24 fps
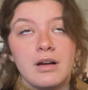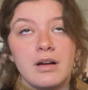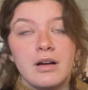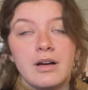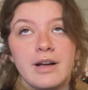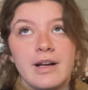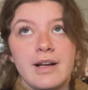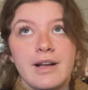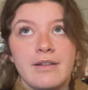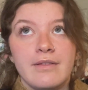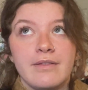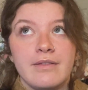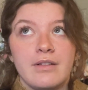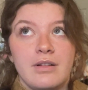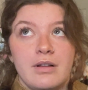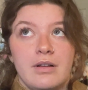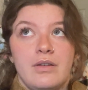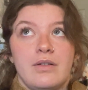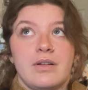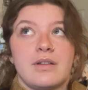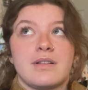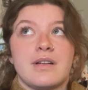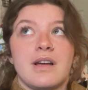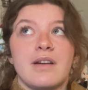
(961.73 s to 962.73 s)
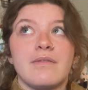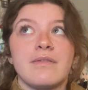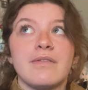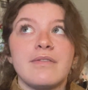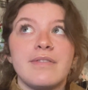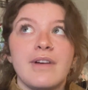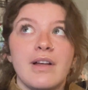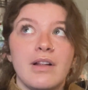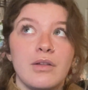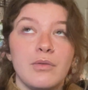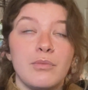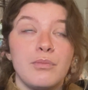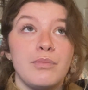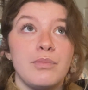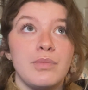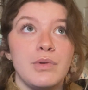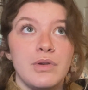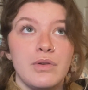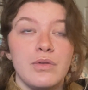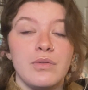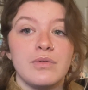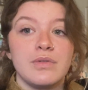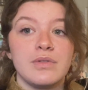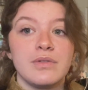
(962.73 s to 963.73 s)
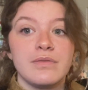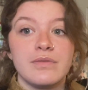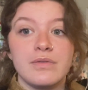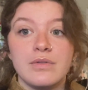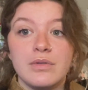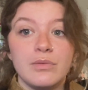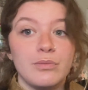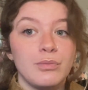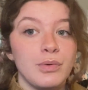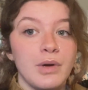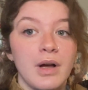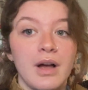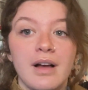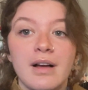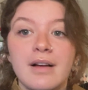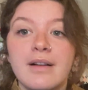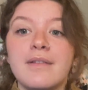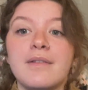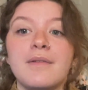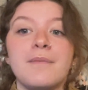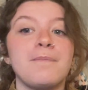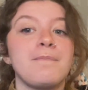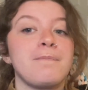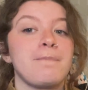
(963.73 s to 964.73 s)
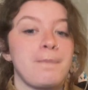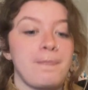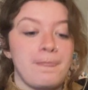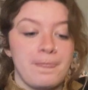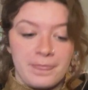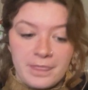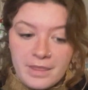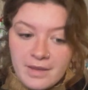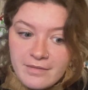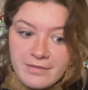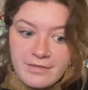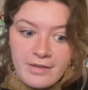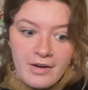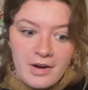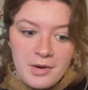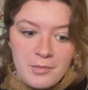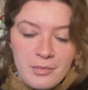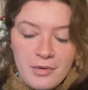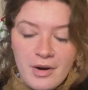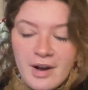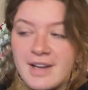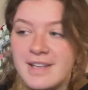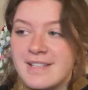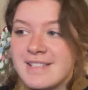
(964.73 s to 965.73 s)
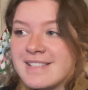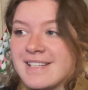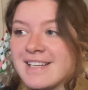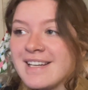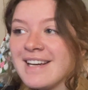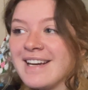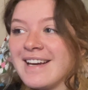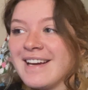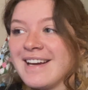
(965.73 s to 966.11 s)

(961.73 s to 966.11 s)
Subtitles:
It looked and felt beautiful, but very pricey.